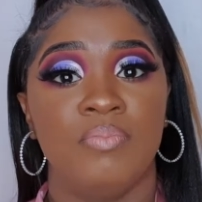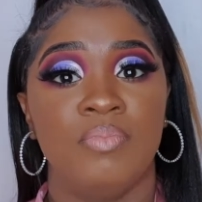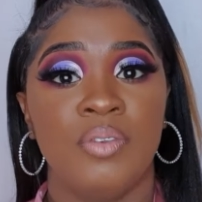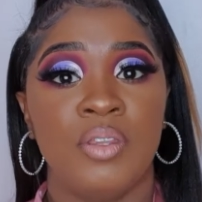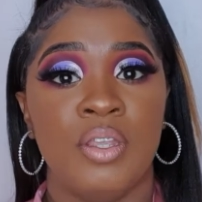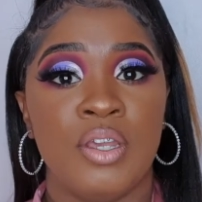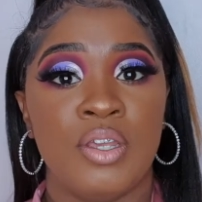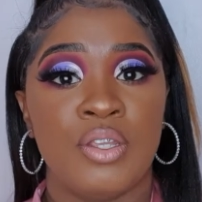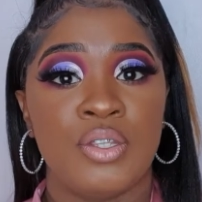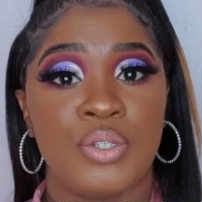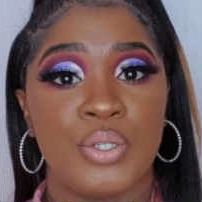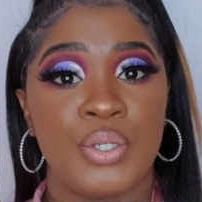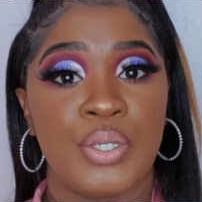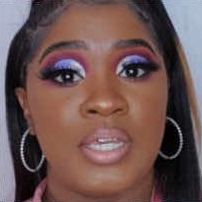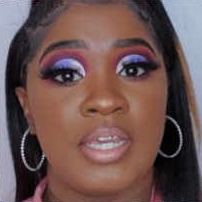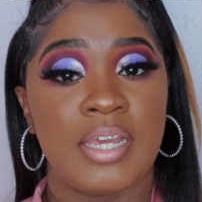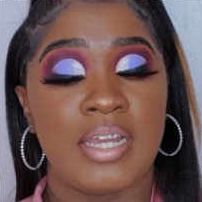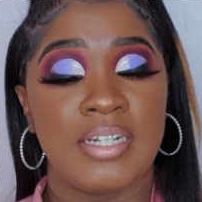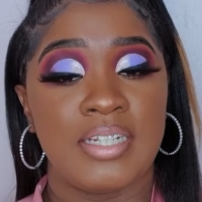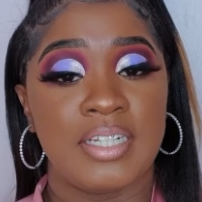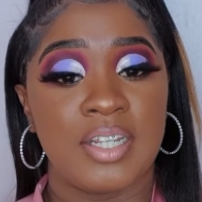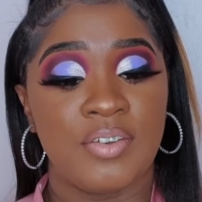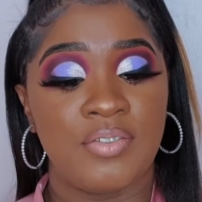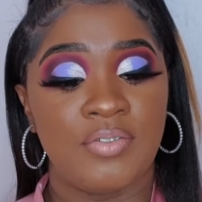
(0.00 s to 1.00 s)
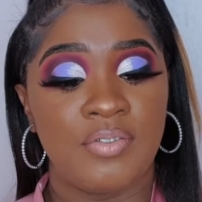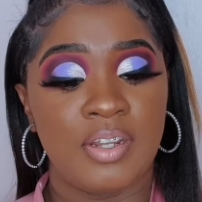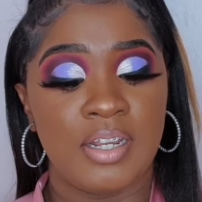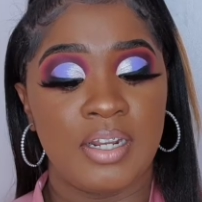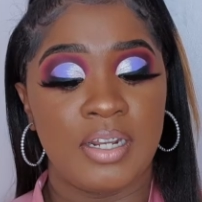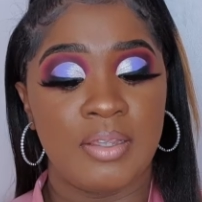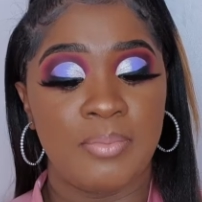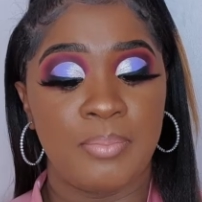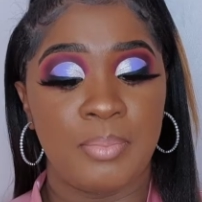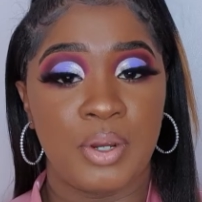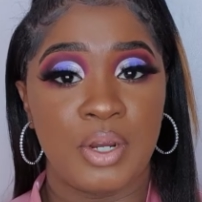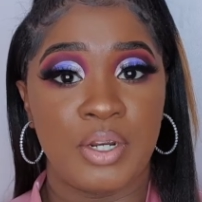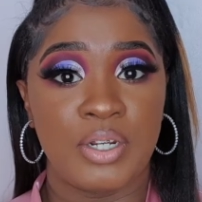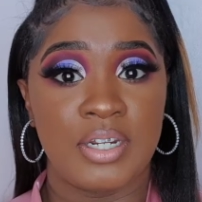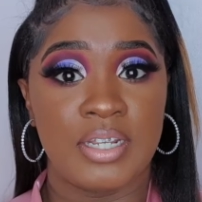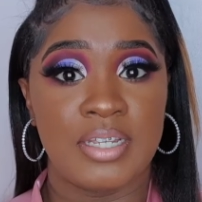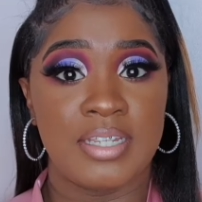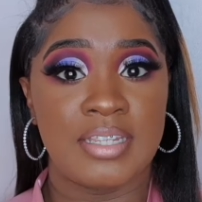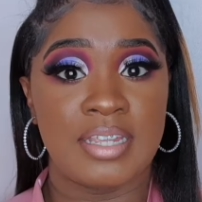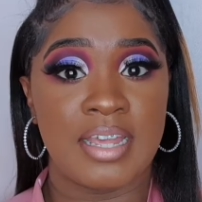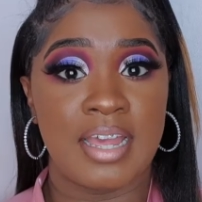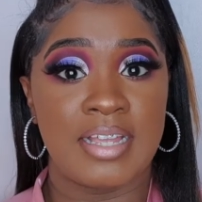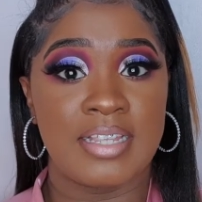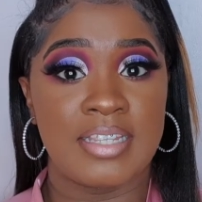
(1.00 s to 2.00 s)
So you can definitely
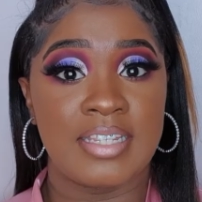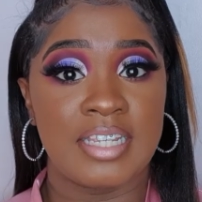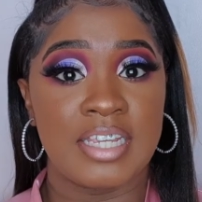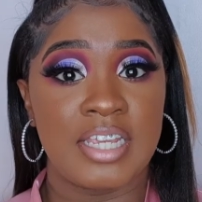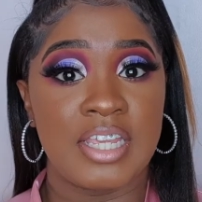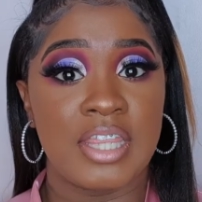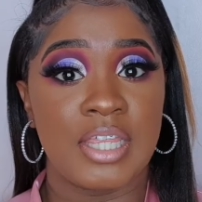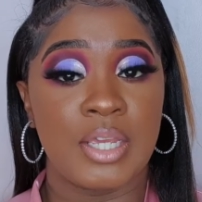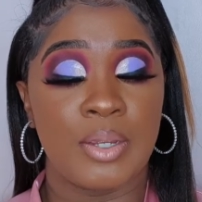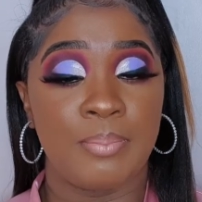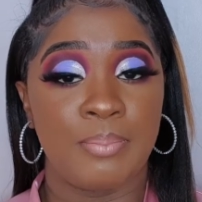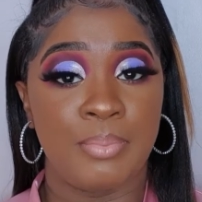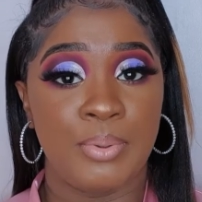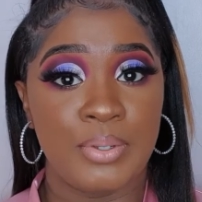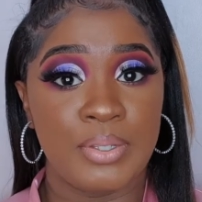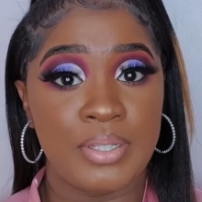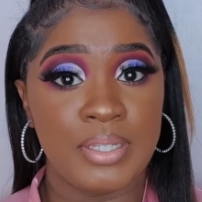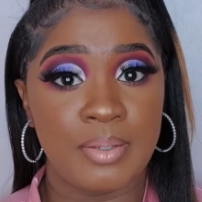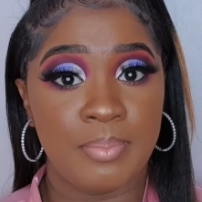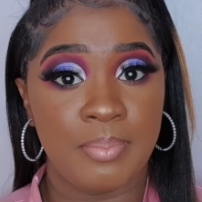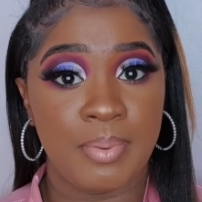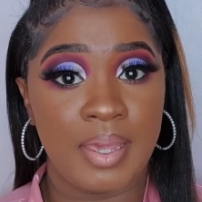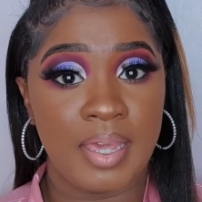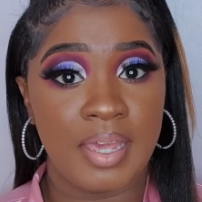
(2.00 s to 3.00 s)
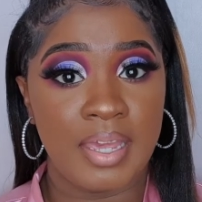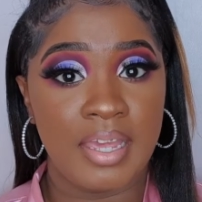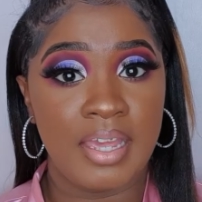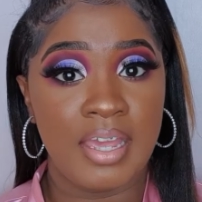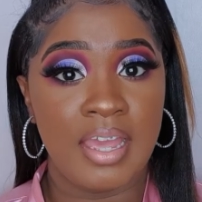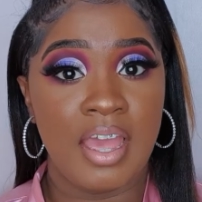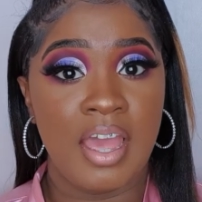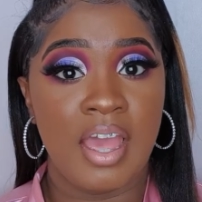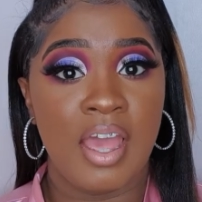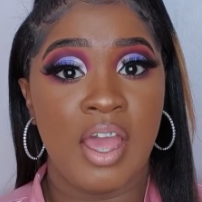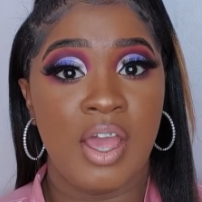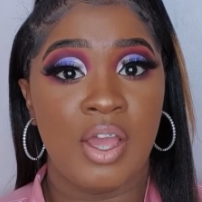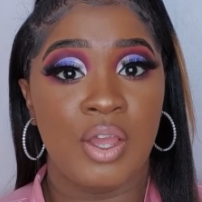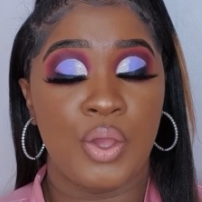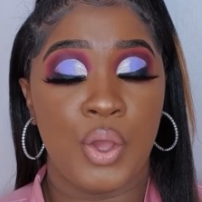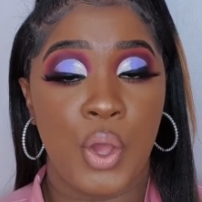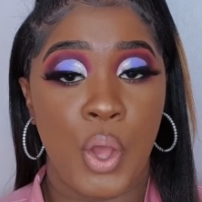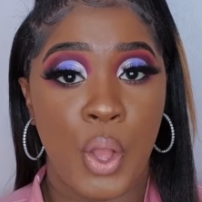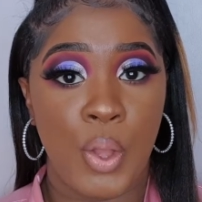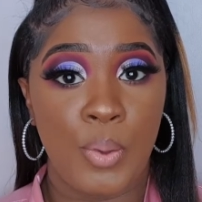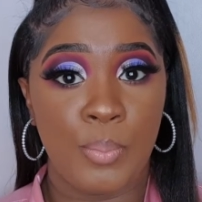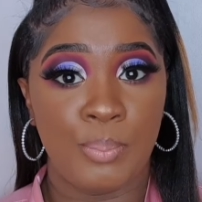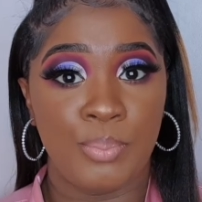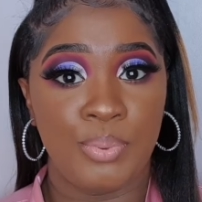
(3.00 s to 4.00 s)
purchase at either Beauty Bay,
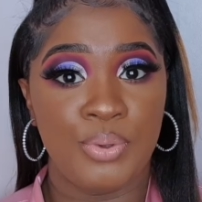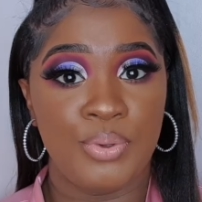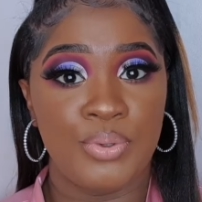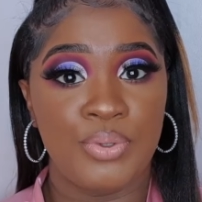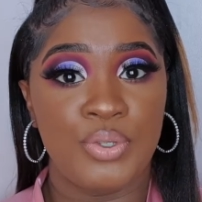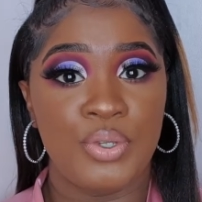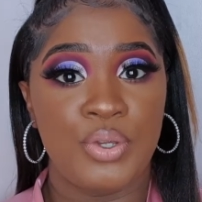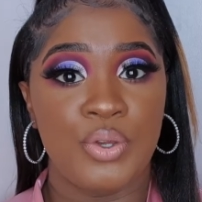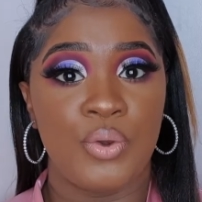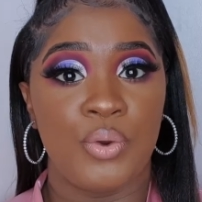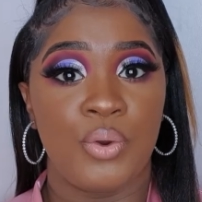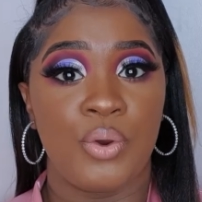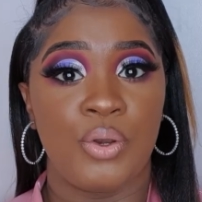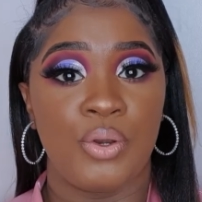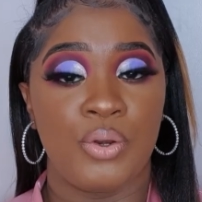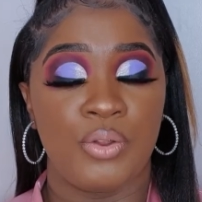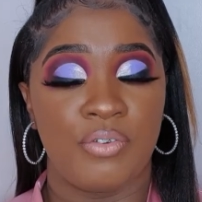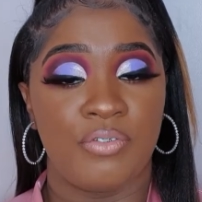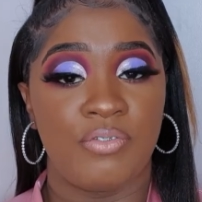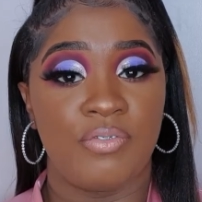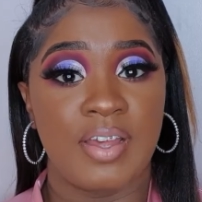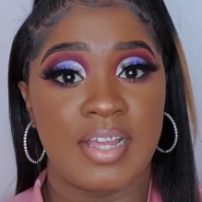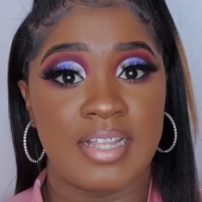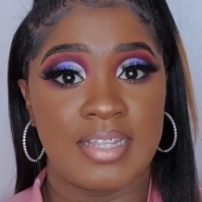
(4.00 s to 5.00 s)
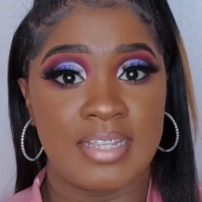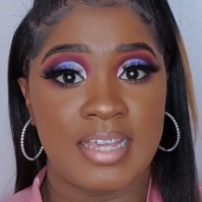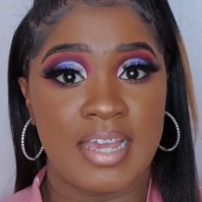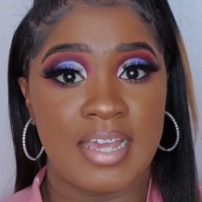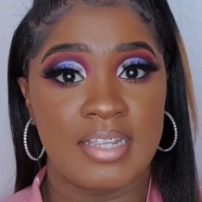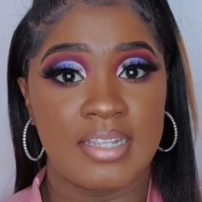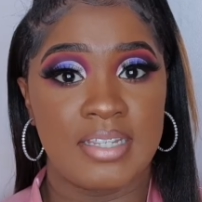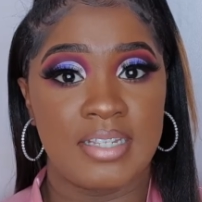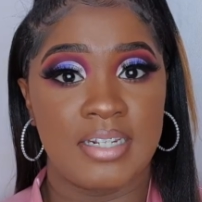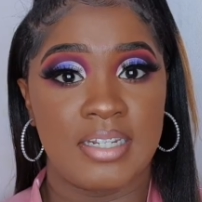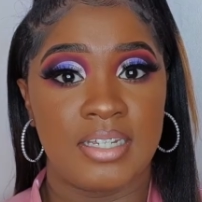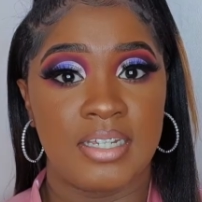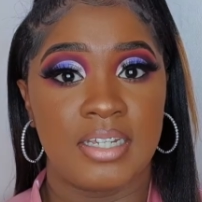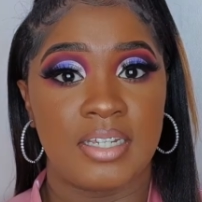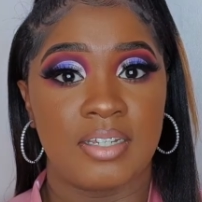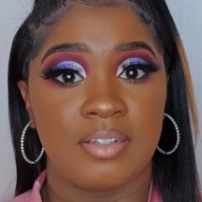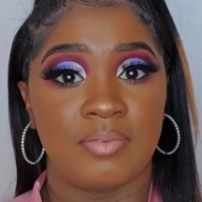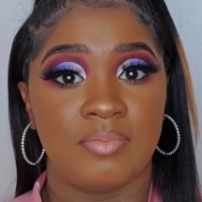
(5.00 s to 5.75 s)
Cult Beauty, or Look Fantastic.